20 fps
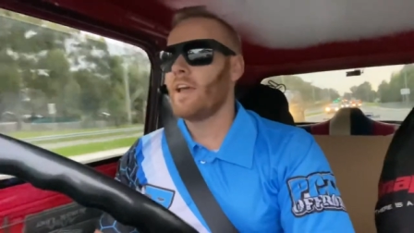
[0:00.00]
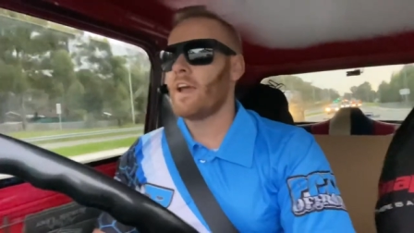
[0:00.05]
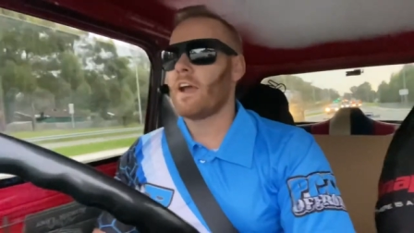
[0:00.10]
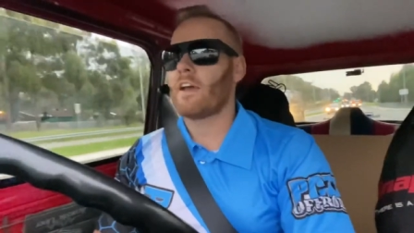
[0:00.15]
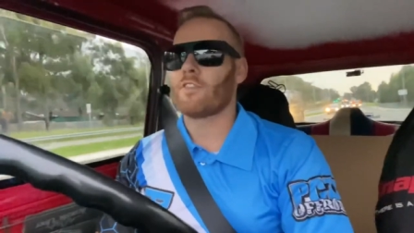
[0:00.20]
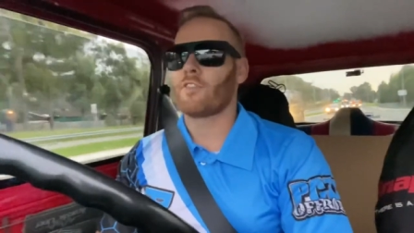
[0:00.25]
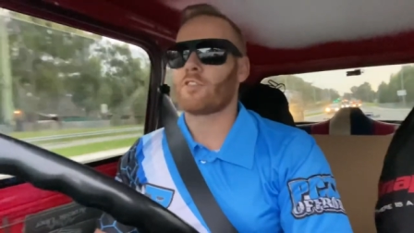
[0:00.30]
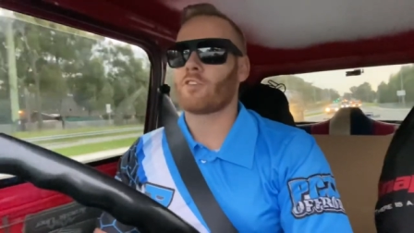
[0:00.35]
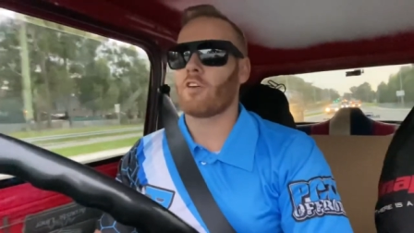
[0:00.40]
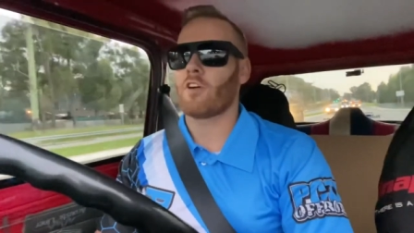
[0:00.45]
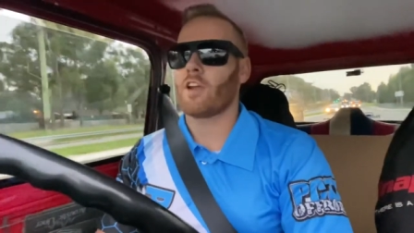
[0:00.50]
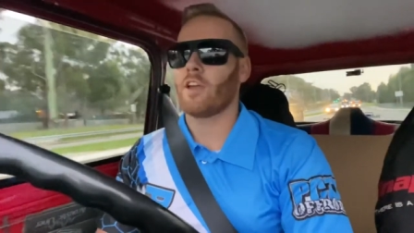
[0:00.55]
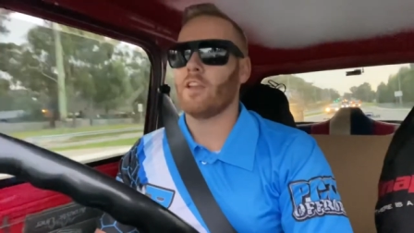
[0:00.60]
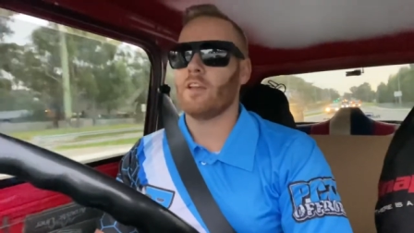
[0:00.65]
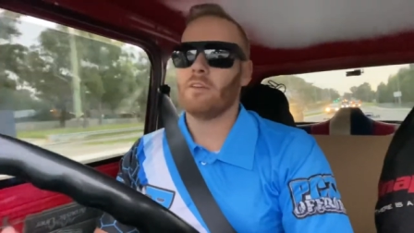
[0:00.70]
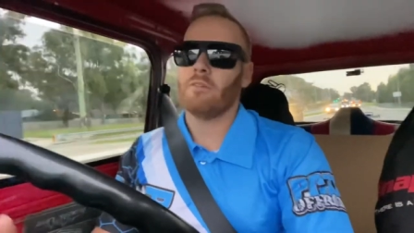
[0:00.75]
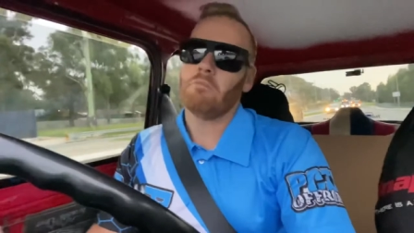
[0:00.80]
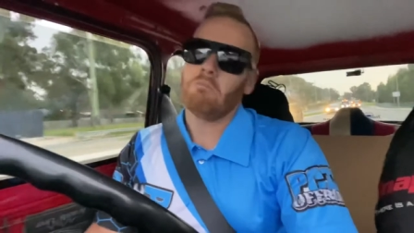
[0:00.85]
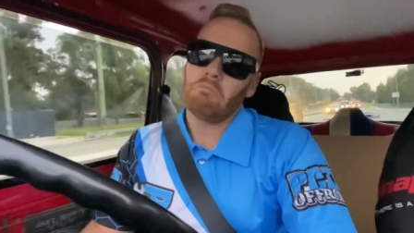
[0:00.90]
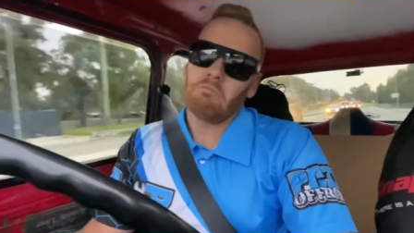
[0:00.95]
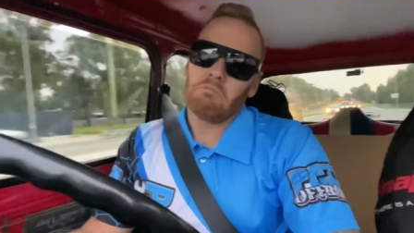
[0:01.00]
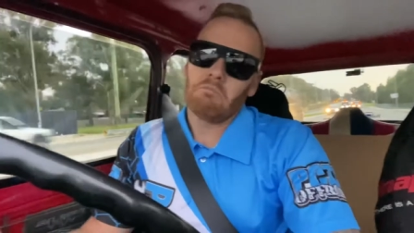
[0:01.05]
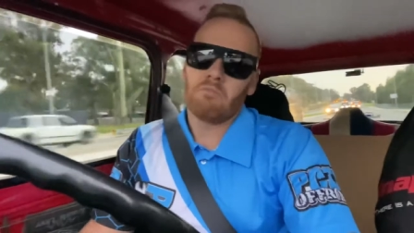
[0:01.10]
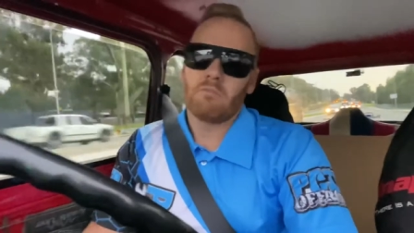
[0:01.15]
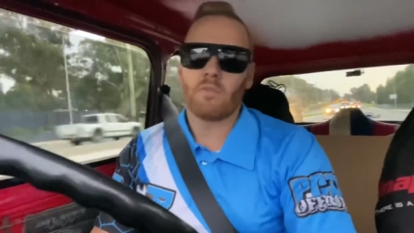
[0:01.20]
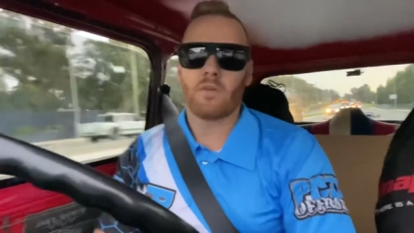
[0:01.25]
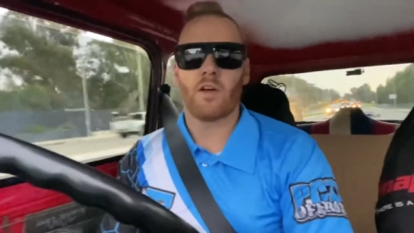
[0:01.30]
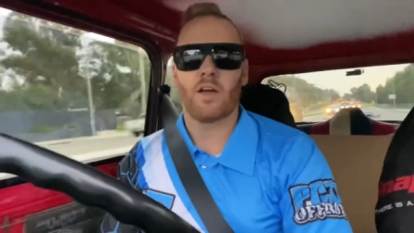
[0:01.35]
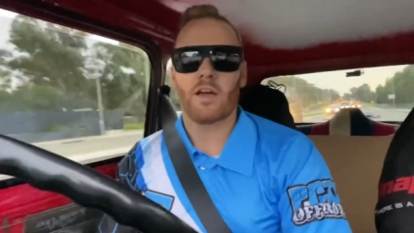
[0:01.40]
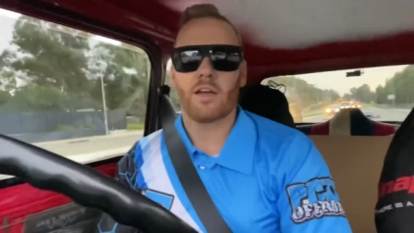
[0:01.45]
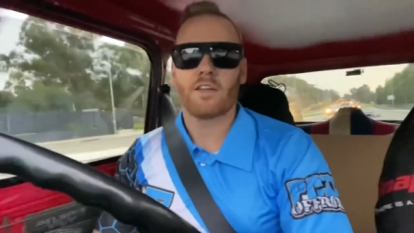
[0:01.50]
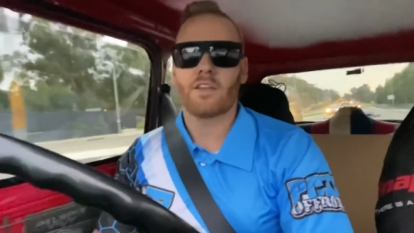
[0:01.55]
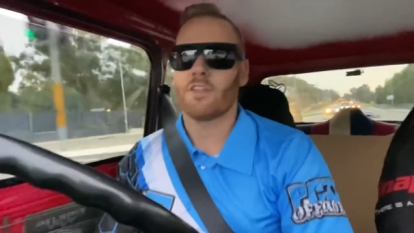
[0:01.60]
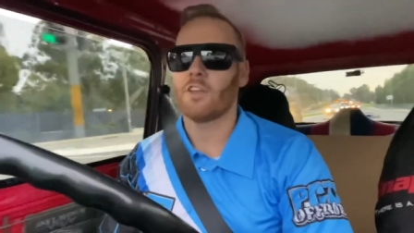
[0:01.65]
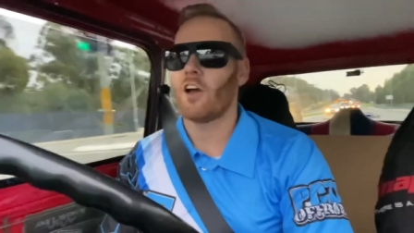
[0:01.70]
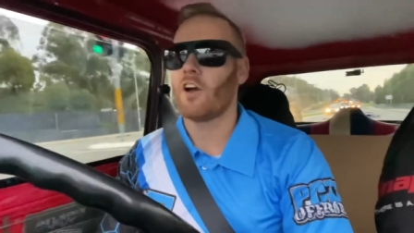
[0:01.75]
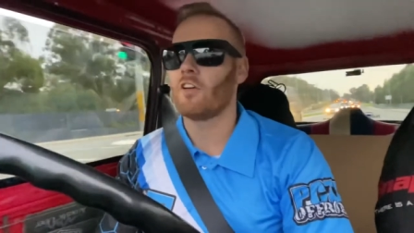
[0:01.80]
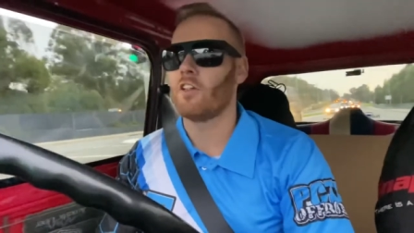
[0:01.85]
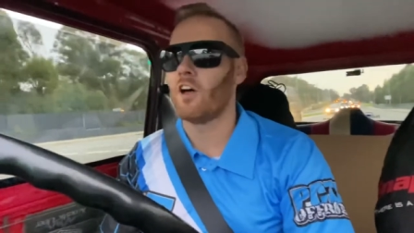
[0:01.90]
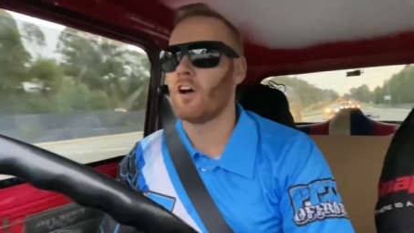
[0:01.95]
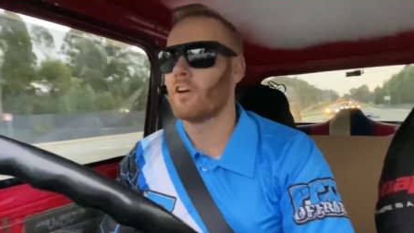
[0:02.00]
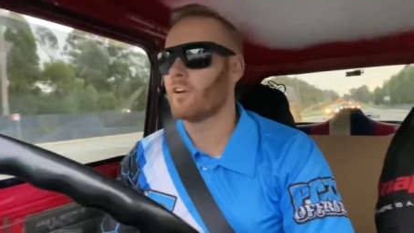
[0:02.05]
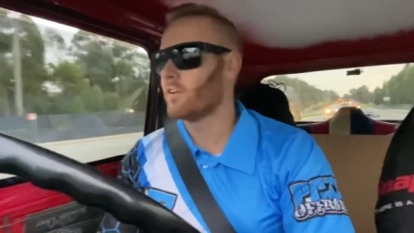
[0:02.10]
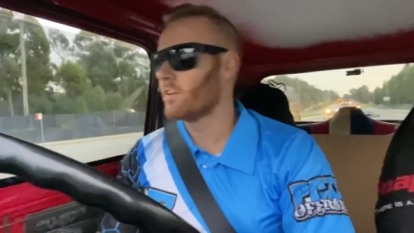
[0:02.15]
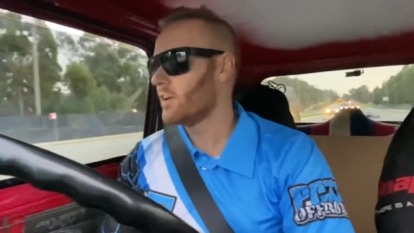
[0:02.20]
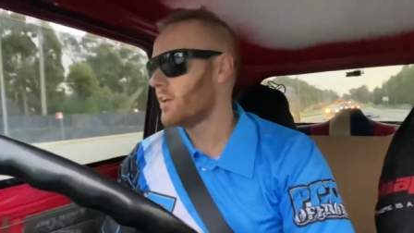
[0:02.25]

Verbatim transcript: And three, YOLO.